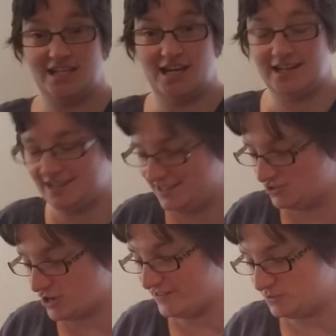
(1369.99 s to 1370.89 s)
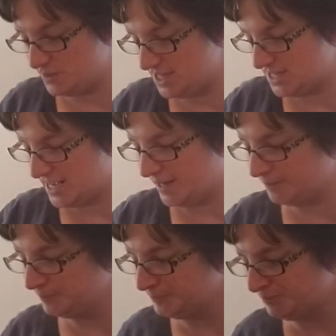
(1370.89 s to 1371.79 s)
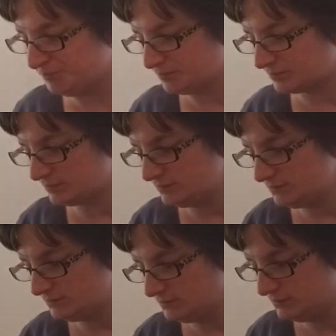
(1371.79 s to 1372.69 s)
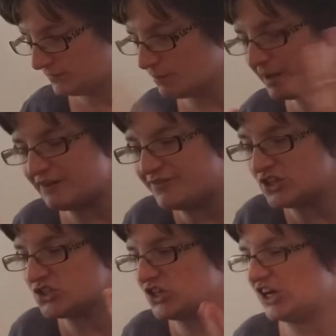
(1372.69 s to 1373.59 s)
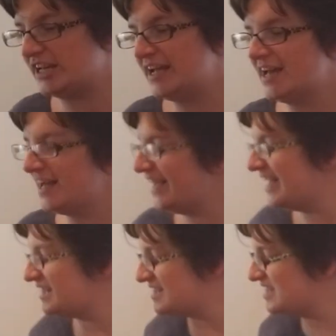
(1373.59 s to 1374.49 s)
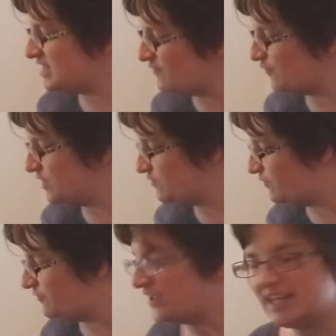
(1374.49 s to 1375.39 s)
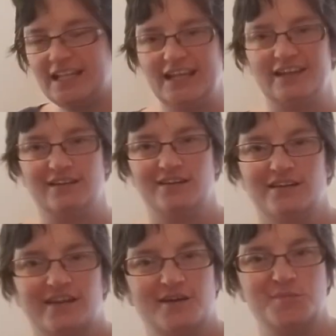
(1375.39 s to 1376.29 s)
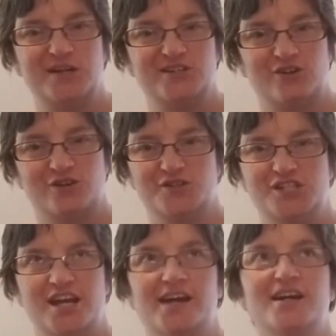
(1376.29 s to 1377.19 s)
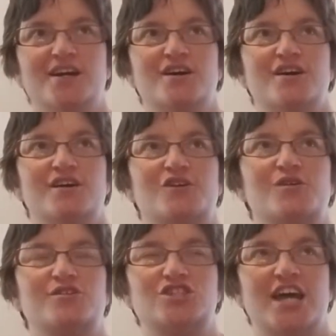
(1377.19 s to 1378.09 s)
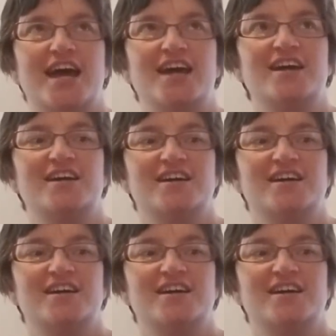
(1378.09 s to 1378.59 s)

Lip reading: stand it. It drives me insane. But it feels good. It's a different feeling compared to crochet. Crochet